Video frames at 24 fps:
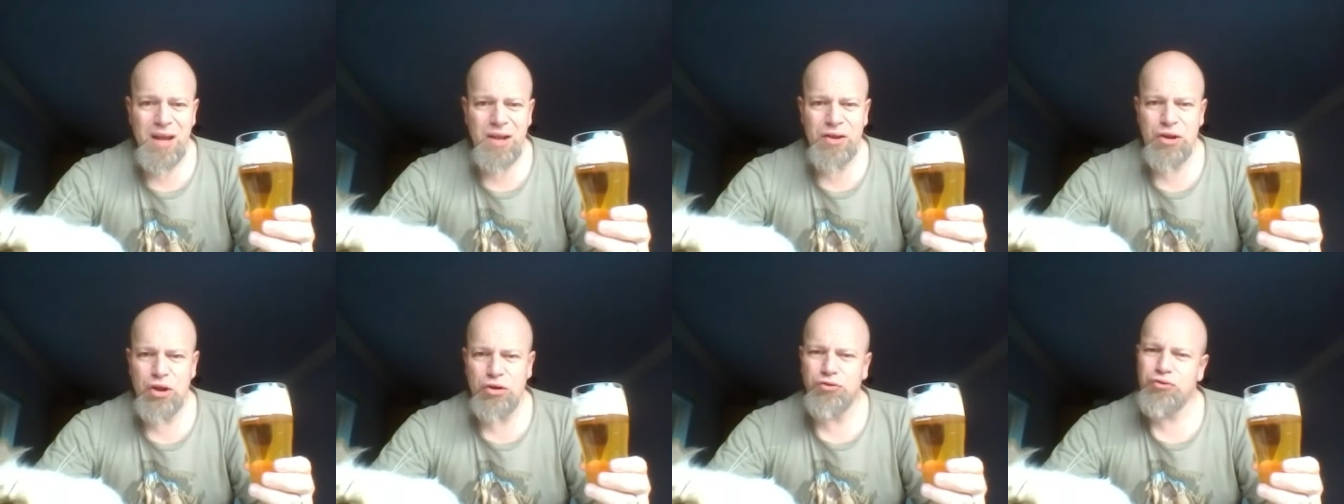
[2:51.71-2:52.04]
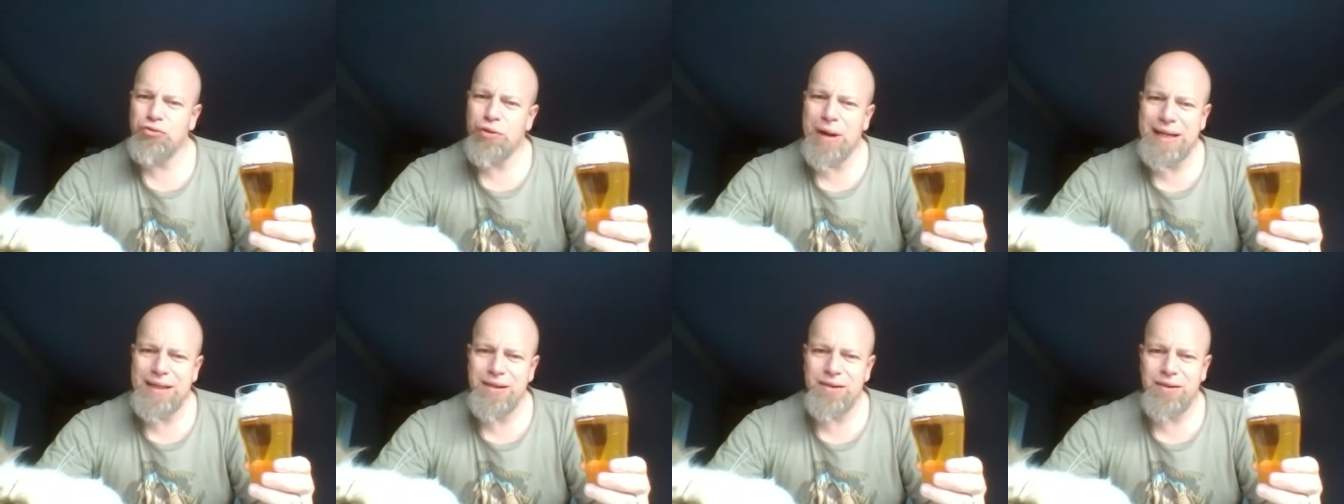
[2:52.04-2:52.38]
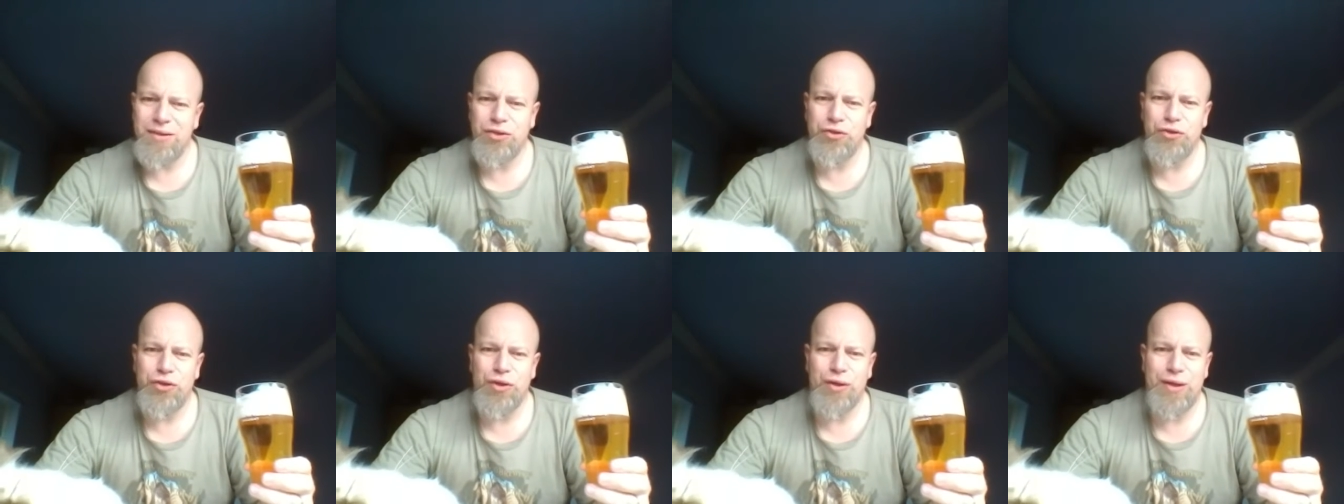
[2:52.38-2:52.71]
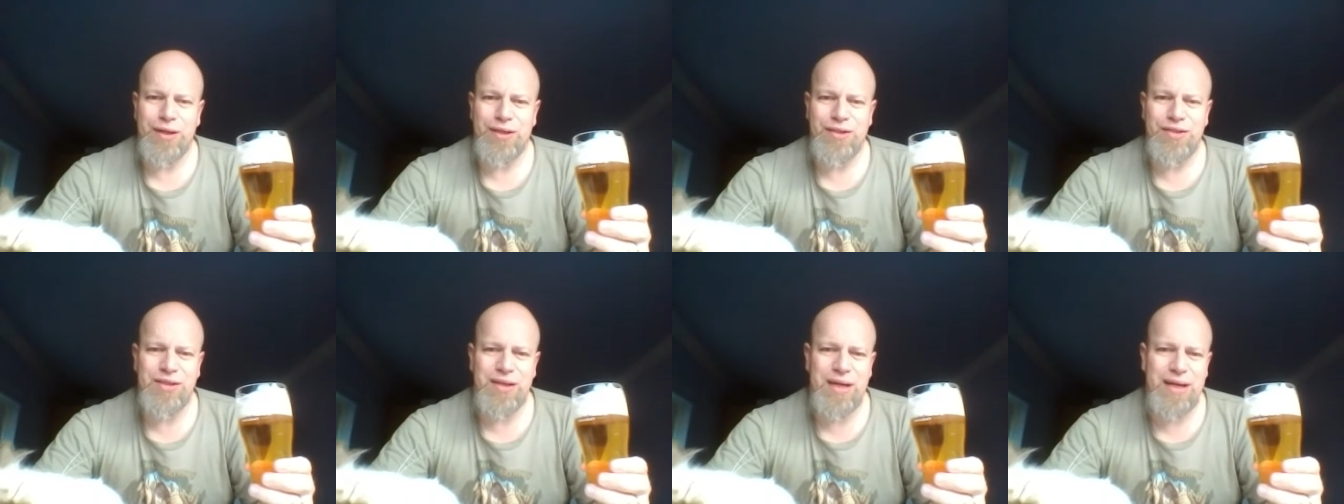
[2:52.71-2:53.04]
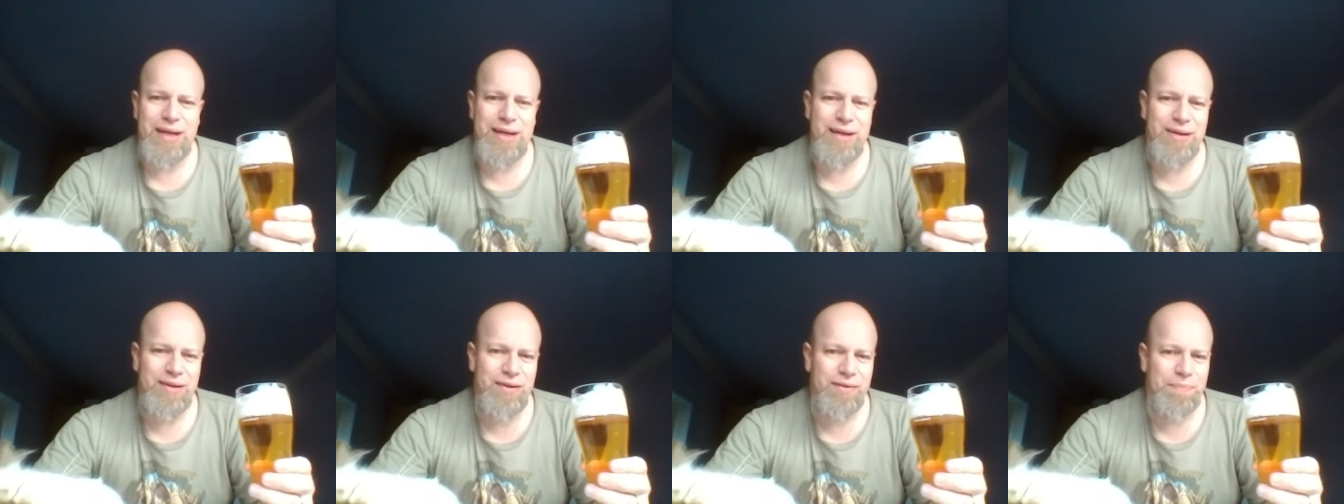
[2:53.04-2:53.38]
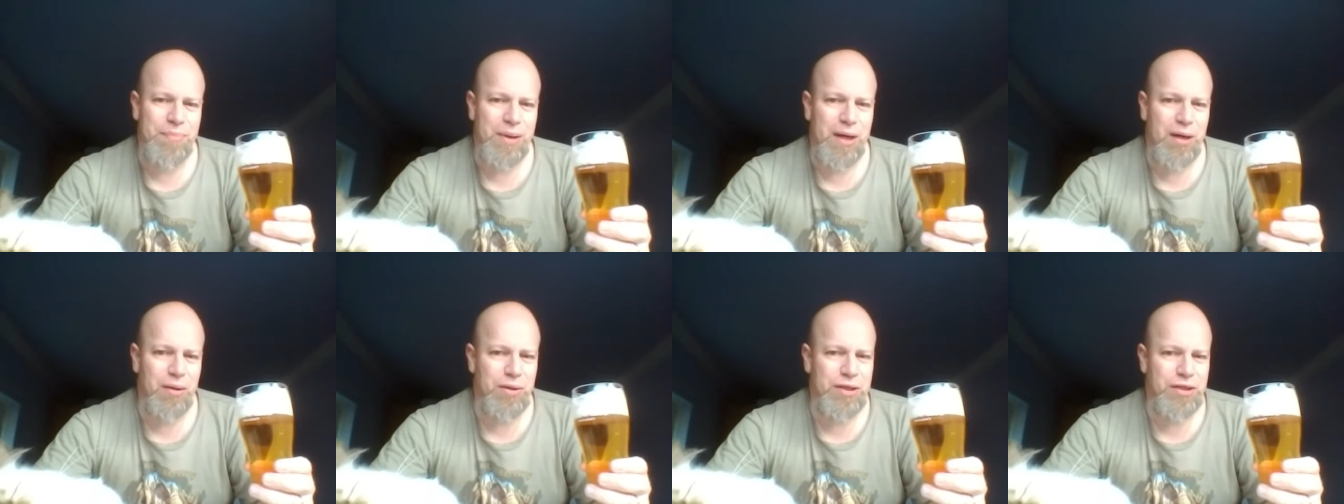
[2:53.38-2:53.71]
the trend, should I say, of
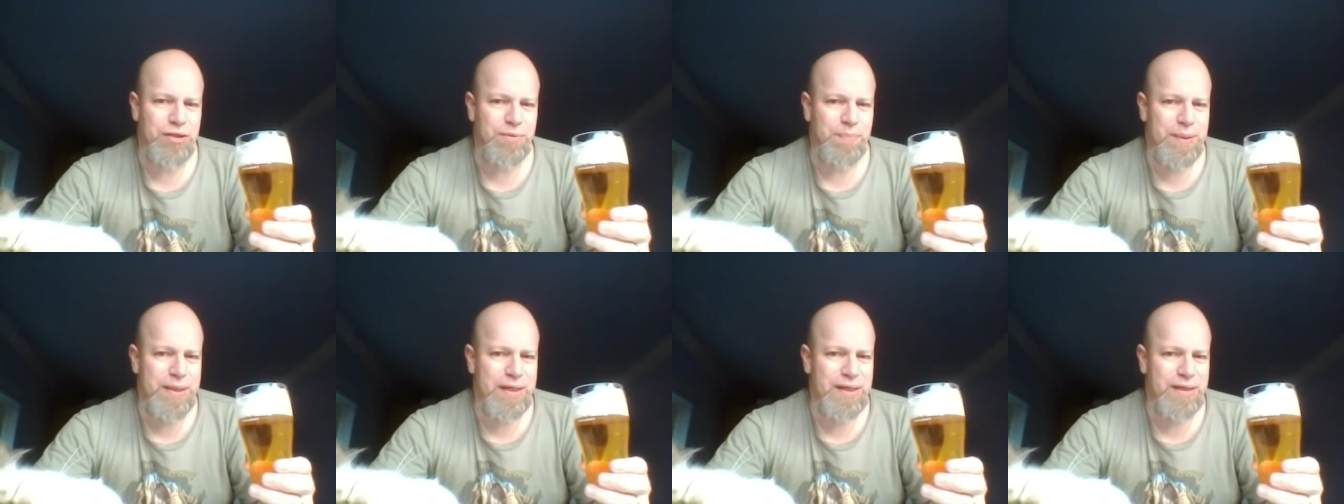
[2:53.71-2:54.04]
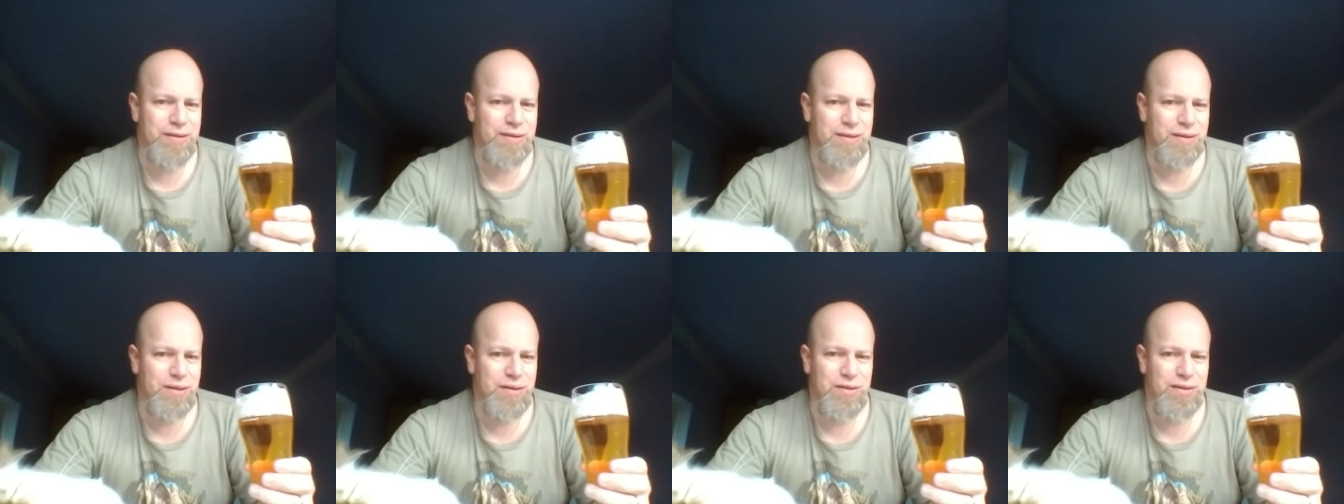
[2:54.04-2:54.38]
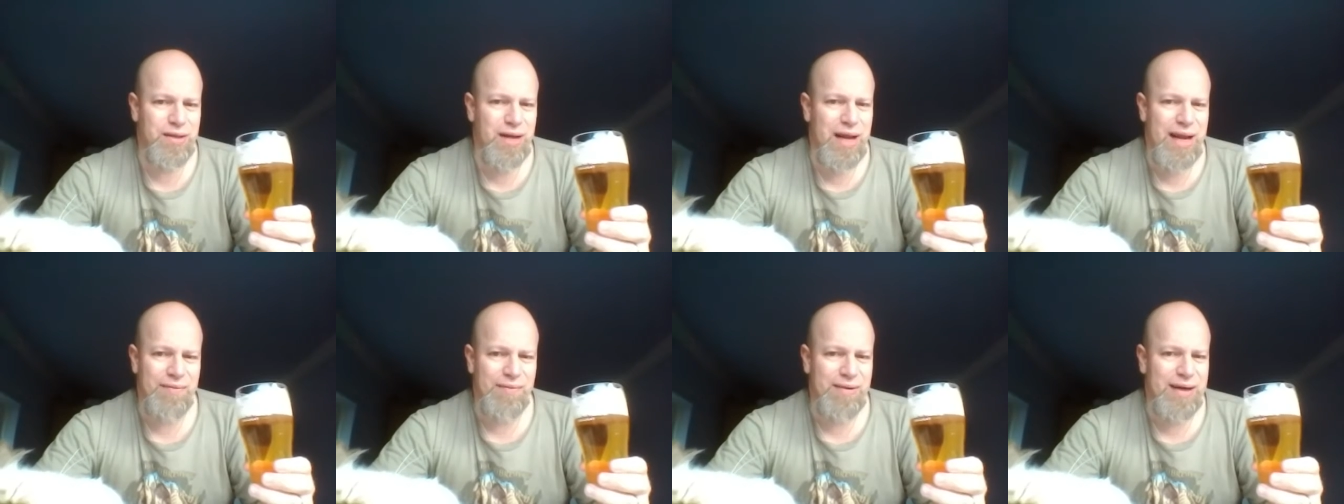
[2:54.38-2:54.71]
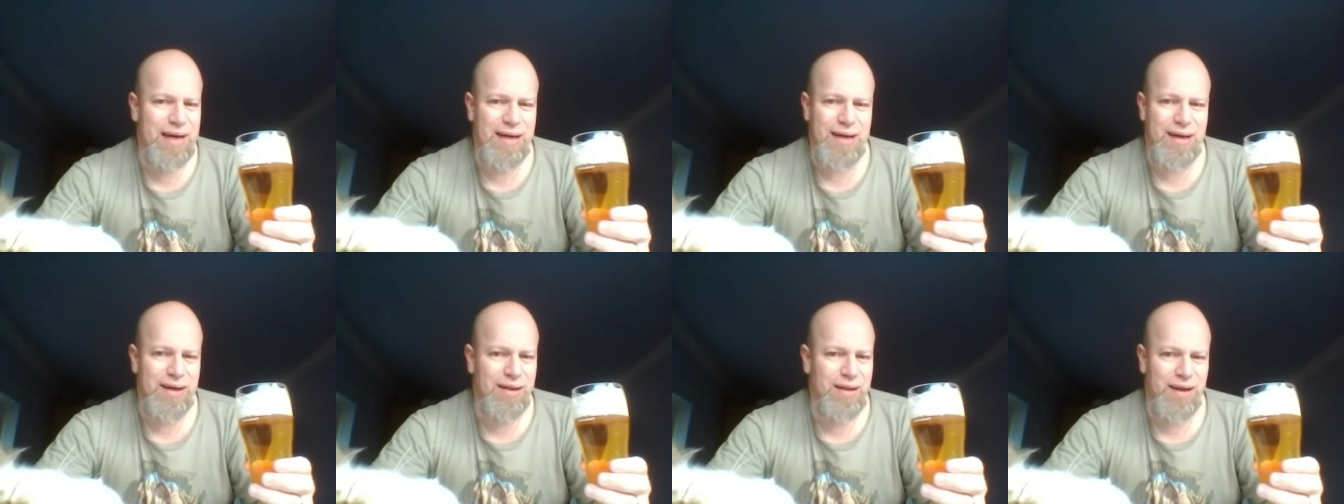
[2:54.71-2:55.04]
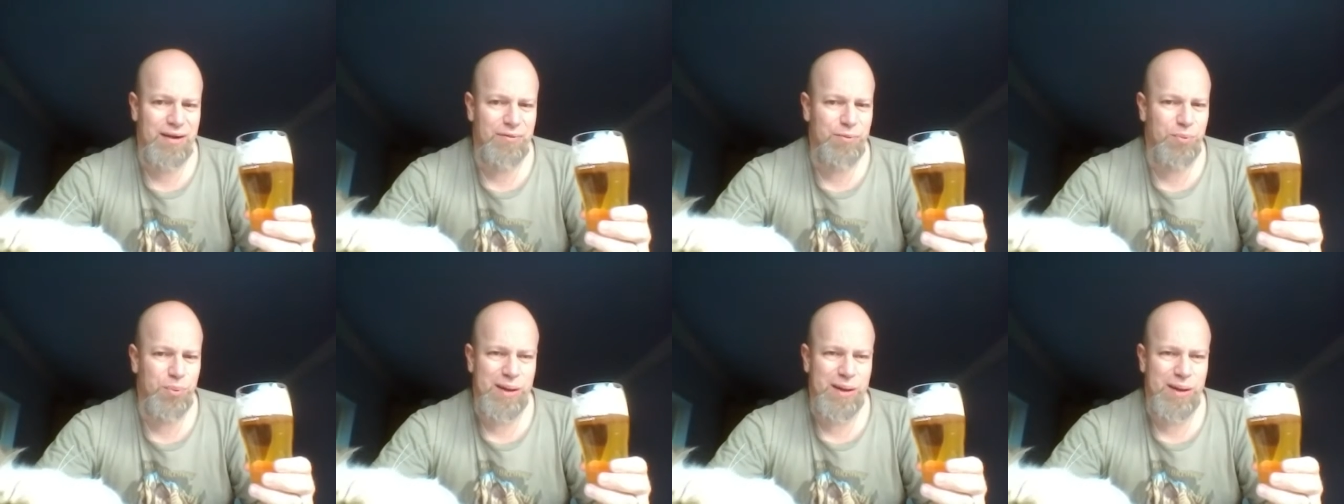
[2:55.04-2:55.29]
Polish beers because I haven't had a duff